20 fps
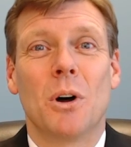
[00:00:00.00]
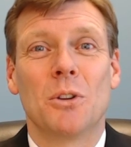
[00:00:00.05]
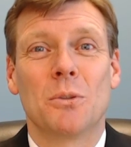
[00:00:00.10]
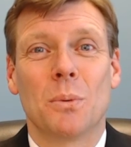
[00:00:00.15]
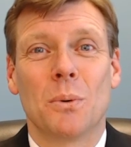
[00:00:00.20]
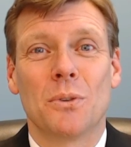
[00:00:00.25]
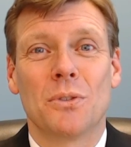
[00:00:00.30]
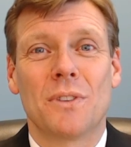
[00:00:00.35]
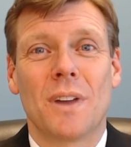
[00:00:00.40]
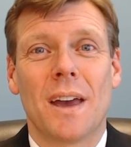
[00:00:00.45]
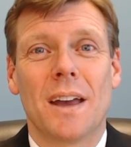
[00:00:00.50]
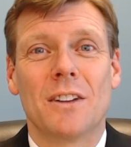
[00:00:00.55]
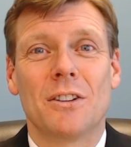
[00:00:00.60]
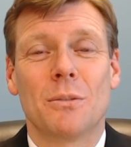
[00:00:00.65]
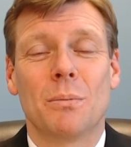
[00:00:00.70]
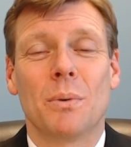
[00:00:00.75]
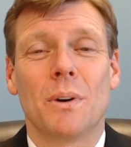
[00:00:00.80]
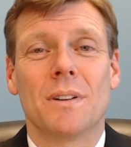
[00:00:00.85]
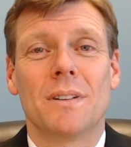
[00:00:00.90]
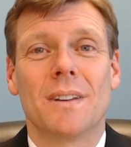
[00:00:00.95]
in multiple
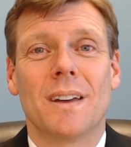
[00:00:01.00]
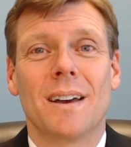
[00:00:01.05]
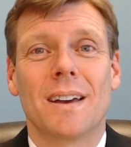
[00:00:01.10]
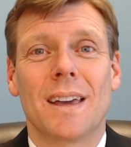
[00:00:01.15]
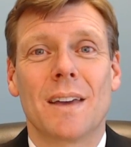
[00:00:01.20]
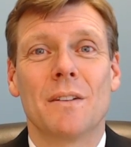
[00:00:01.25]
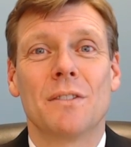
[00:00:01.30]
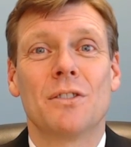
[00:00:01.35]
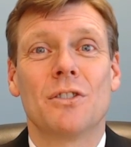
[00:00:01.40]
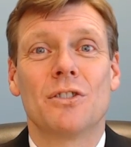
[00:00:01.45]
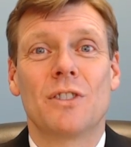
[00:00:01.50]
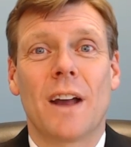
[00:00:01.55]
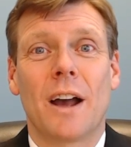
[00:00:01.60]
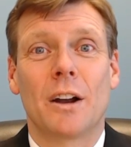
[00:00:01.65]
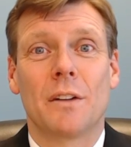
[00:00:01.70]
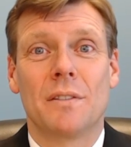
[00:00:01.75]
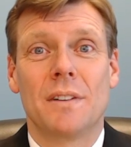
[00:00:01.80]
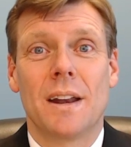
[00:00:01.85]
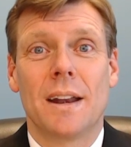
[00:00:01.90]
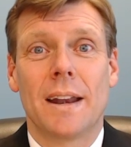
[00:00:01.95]
states. But give us a
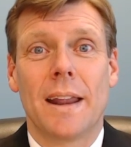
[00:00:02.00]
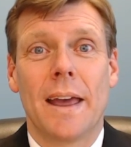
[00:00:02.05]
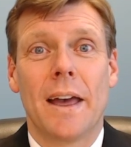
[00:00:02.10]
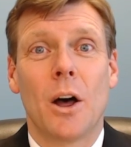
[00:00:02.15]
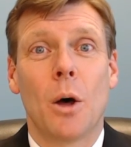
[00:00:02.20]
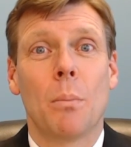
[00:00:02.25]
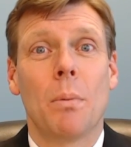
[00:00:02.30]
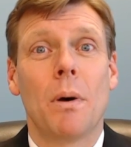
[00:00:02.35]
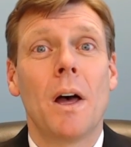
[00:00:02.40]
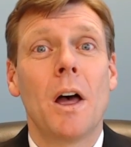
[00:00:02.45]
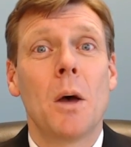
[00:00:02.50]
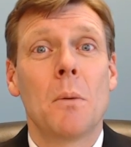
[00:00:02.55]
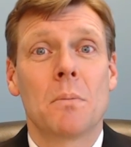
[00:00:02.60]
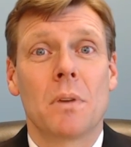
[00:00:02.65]
shout if you need any help.